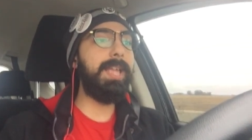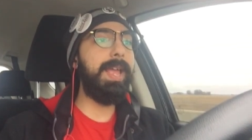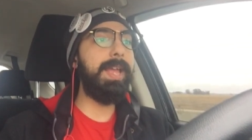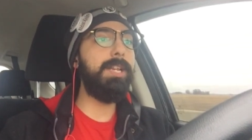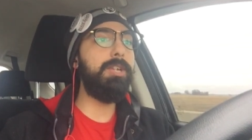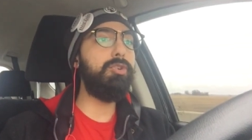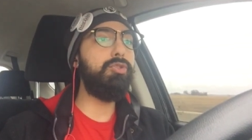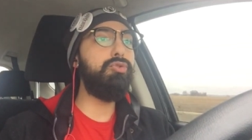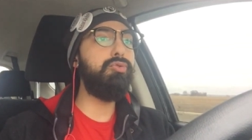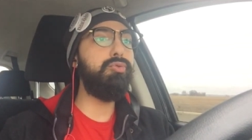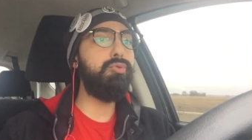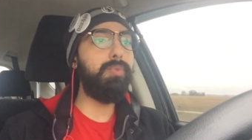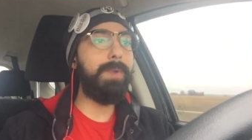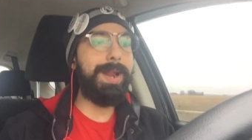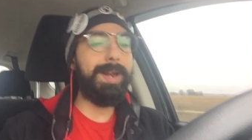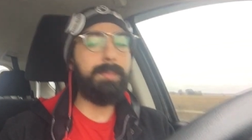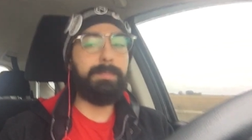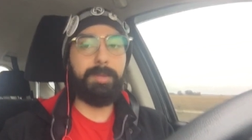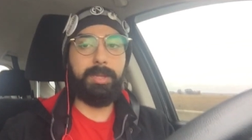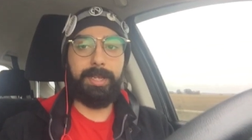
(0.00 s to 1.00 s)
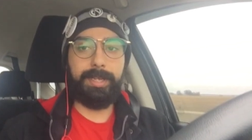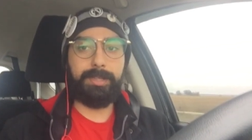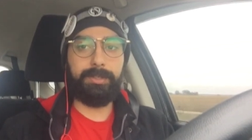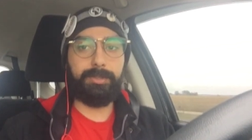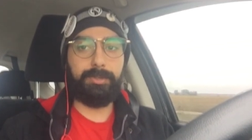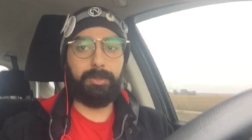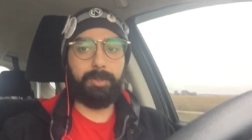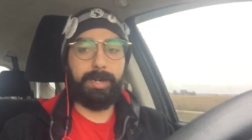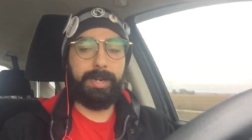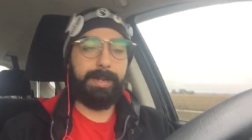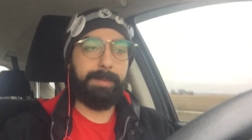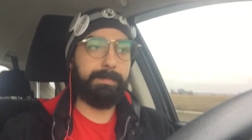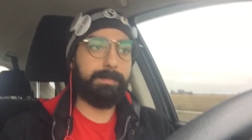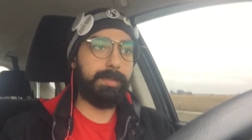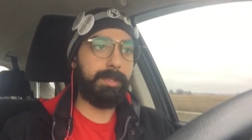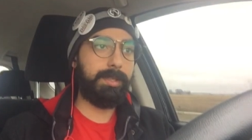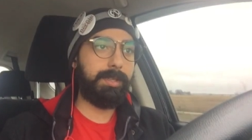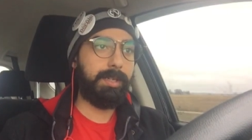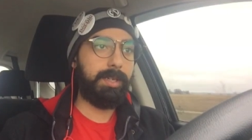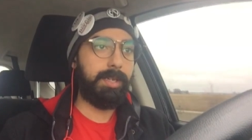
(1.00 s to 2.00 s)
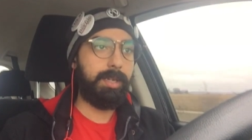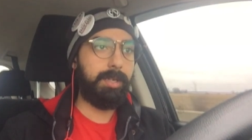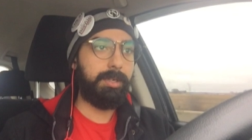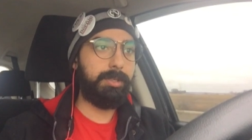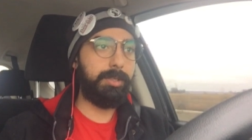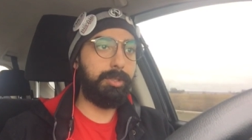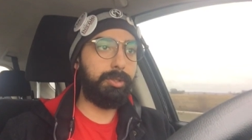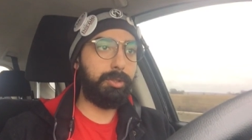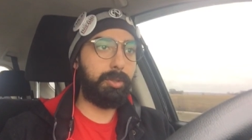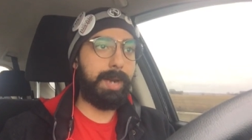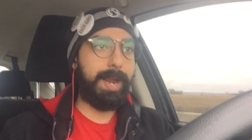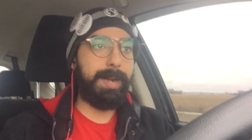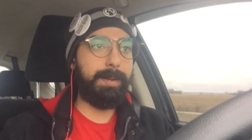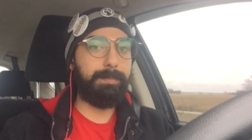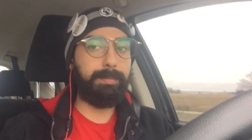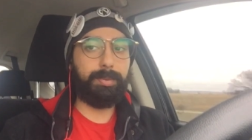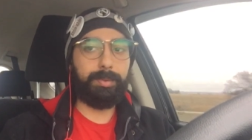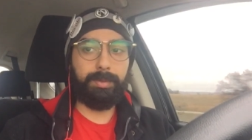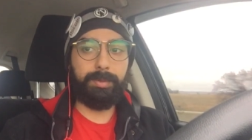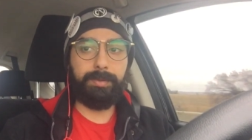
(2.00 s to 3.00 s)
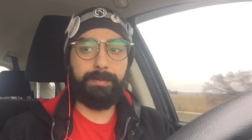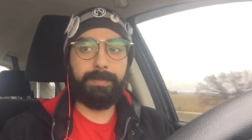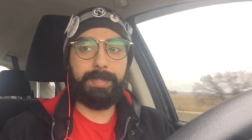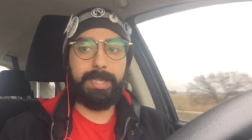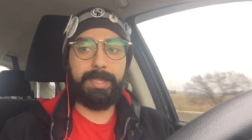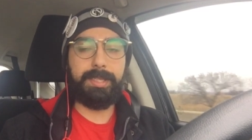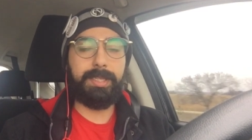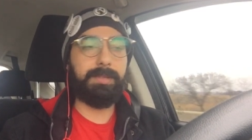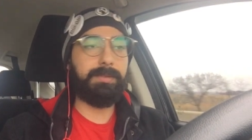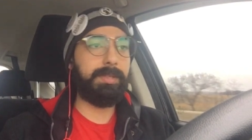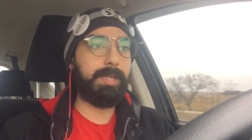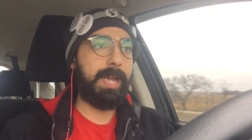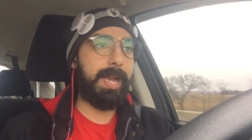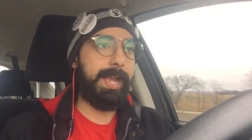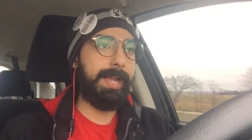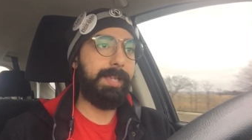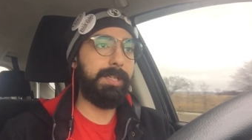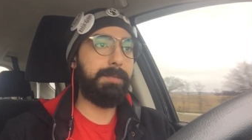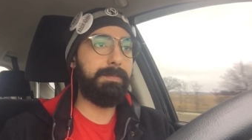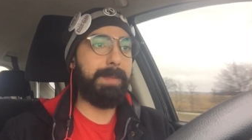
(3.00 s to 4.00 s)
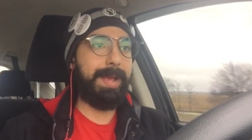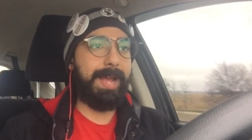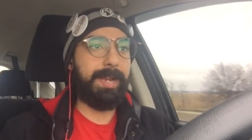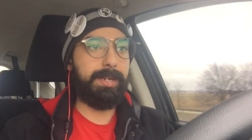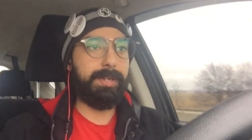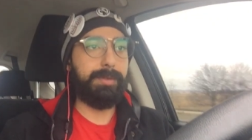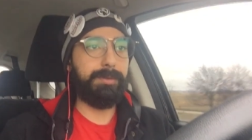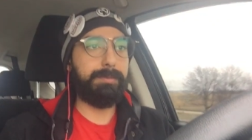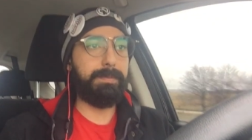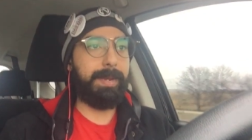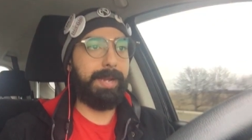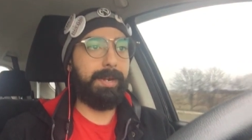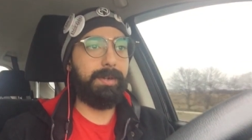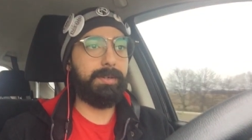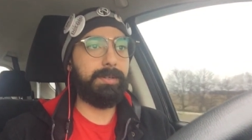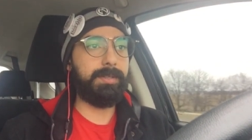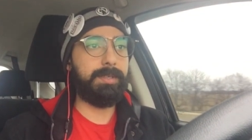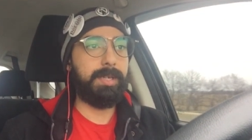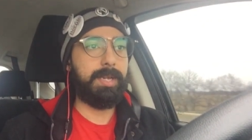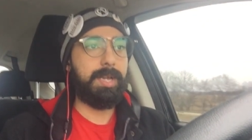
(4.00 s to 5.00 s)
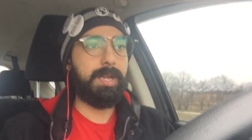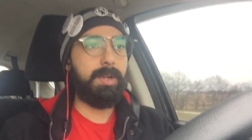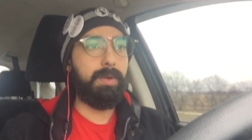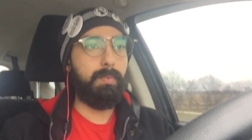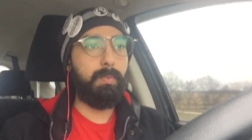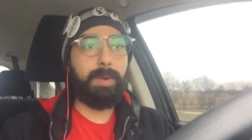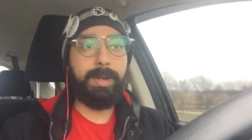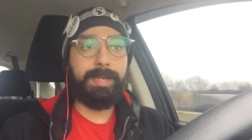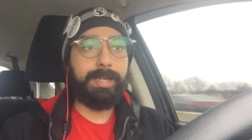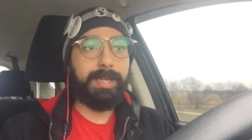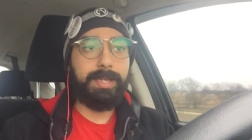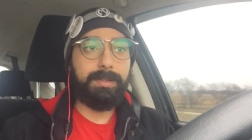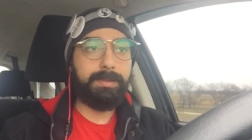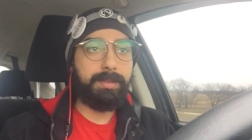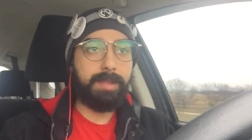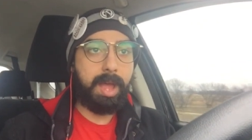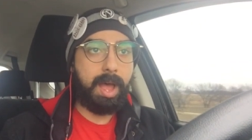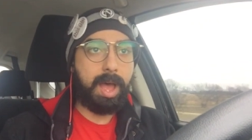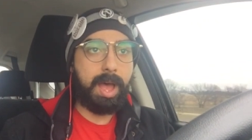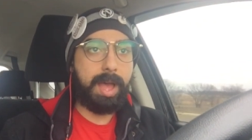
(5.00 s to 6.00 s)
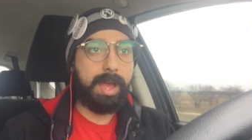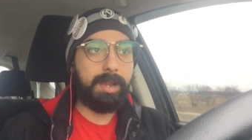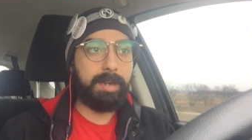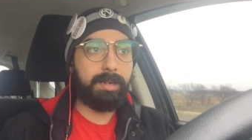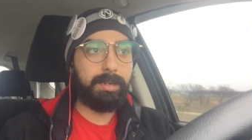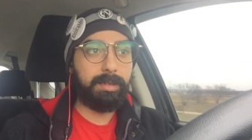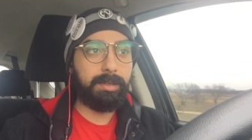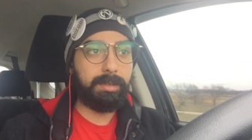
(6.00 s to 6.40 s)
incredible extremes to try to prove that this guy is bad news bears, when he's not.